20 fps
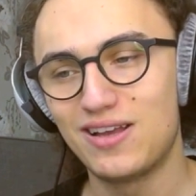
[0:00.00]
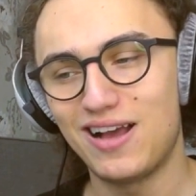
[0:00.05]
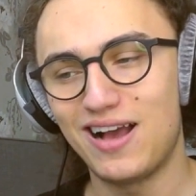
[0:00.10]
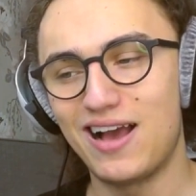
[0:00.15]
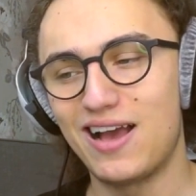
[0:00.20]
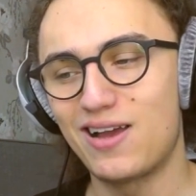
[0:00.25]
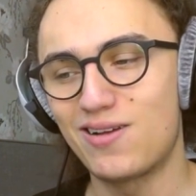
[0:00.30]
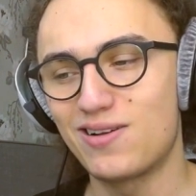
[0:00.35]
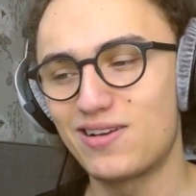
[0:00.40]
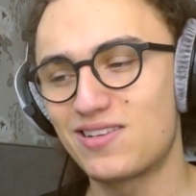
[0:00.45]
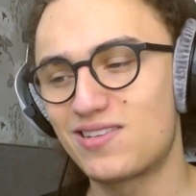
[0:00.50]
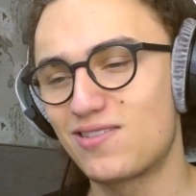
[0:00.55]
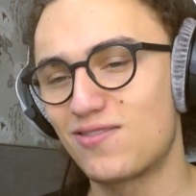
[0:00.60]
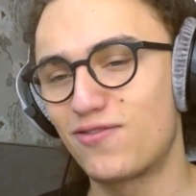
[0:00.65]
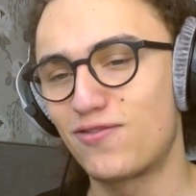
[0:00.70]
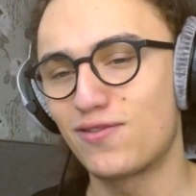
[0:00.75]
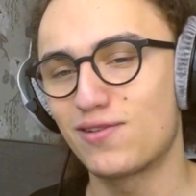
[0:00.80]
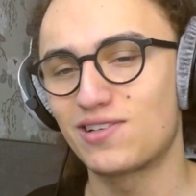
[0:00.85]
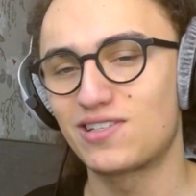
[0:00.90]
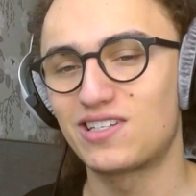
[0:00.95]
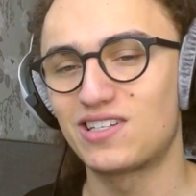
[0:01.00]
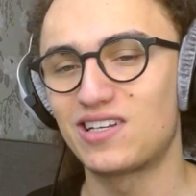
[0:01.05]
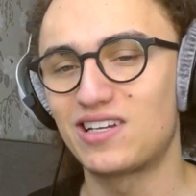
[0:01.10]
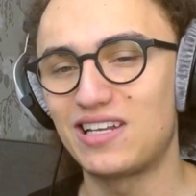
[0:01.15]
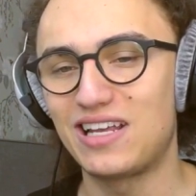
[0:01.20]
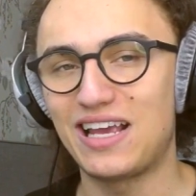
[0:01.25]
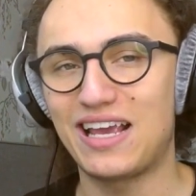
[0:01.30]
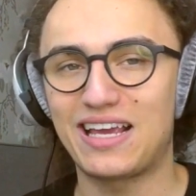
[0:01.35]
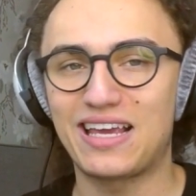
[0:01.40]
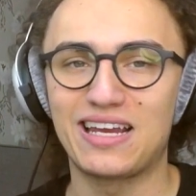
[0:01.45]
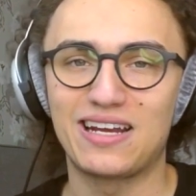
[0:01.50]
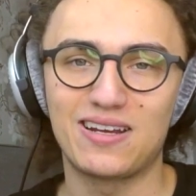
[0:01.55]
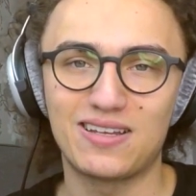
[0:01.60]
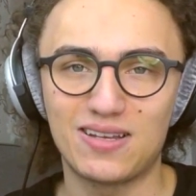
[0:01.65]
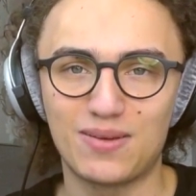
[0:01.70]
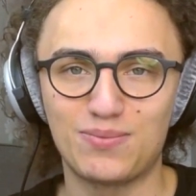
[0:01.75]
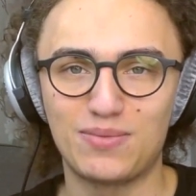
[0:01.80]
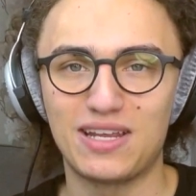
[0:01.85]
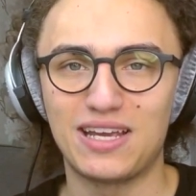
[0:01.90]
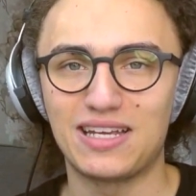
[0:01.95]
iOS, unfortunately, I cannot
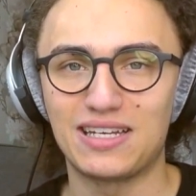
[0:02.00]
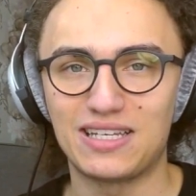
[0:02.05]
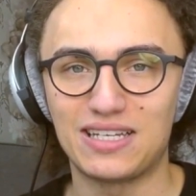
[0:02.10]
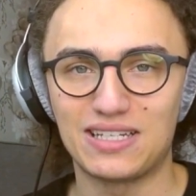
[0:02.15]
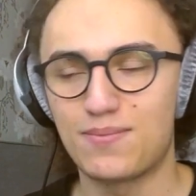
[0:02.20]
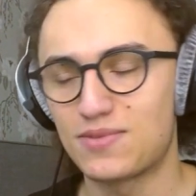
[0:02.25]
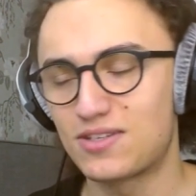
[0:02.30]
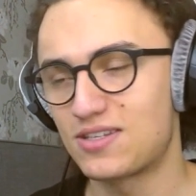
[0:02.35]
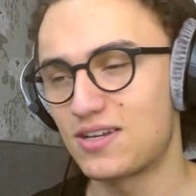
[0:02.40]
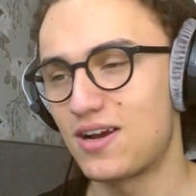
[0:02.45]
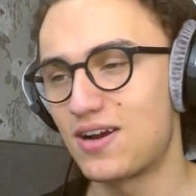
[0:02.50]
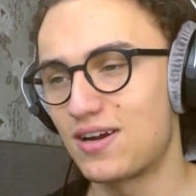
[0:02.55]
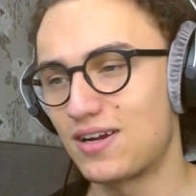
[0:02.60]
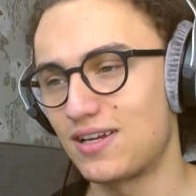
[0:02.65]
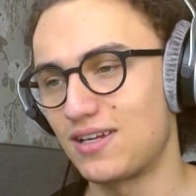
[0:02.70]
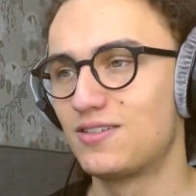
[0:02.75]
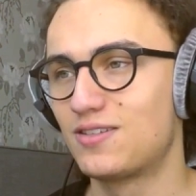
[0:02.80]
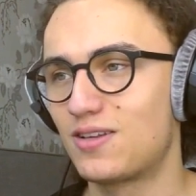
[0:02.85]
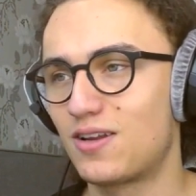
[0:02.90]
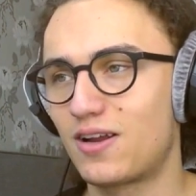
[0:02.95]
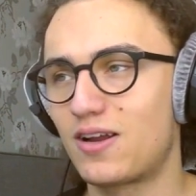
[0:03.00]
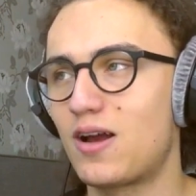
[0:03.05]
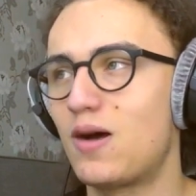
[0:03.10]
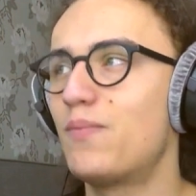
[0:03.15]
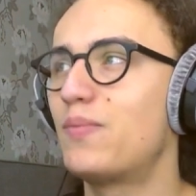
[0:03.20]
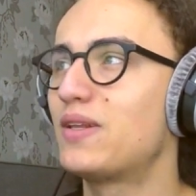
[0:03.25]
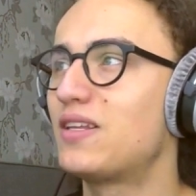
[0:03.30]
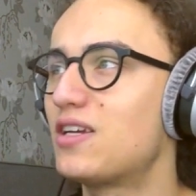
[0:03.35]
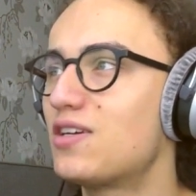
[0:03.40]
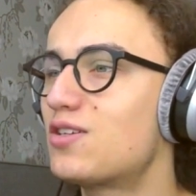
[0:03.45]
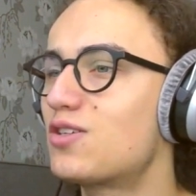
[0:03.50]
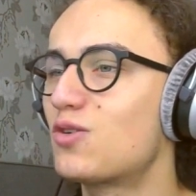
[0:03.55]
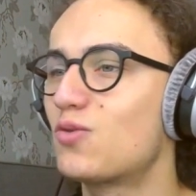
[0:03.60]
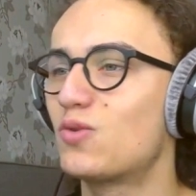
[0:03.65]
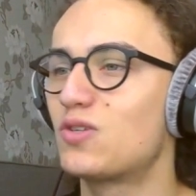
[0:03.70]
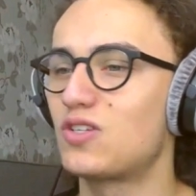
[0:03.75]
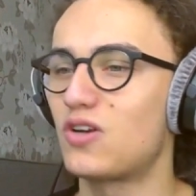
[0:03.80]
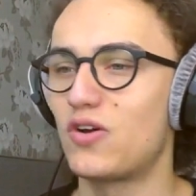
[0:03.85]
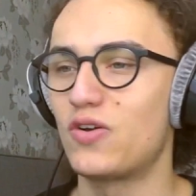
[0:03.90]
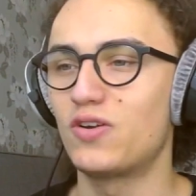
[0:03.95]
update it. Sorry. So the competition
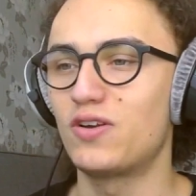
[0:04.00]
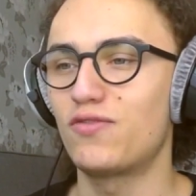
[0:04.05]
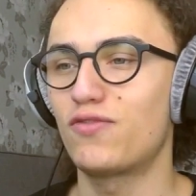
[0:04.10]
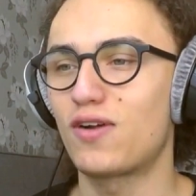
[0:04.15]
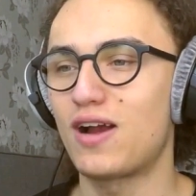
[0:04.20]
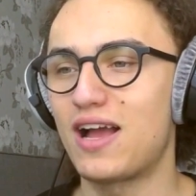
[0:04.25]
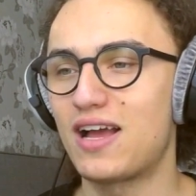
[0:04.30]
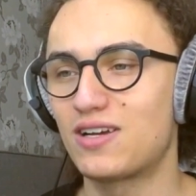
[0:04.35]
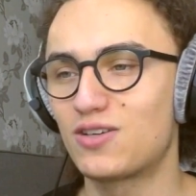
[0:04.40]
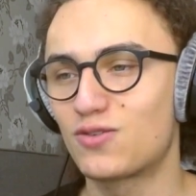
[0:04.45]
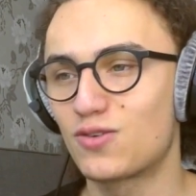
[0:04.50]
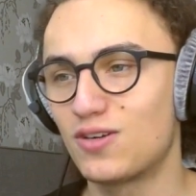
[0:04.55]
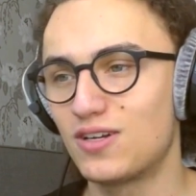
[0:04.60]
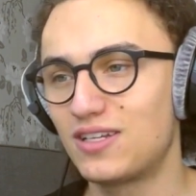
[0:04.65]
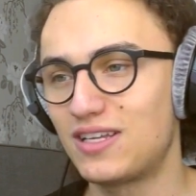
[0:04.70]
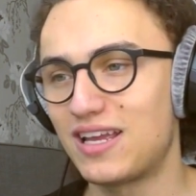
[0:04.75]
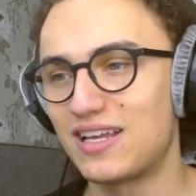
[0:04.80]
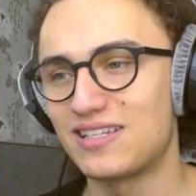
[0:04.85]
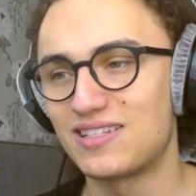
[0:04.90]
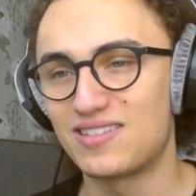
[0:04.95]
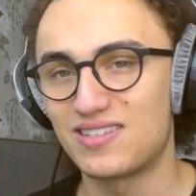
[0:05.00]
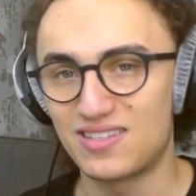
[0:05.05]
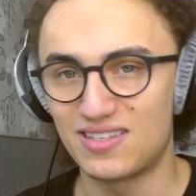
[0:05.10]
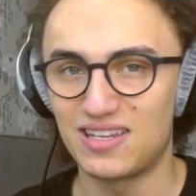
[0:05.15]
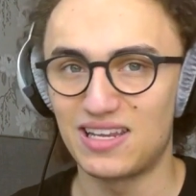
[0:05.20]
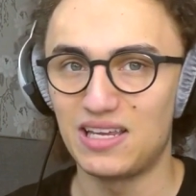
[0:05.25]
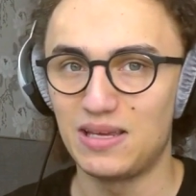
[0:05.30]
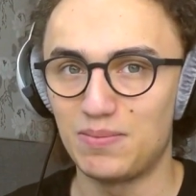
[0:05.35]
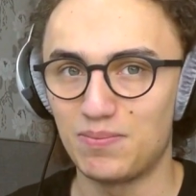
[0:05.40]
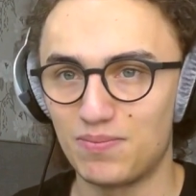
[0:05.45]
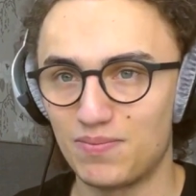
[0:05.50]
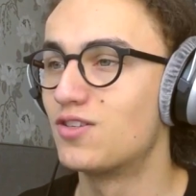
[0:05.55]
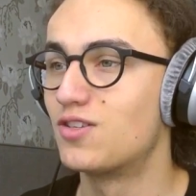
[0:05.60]
was only for Android and Steam.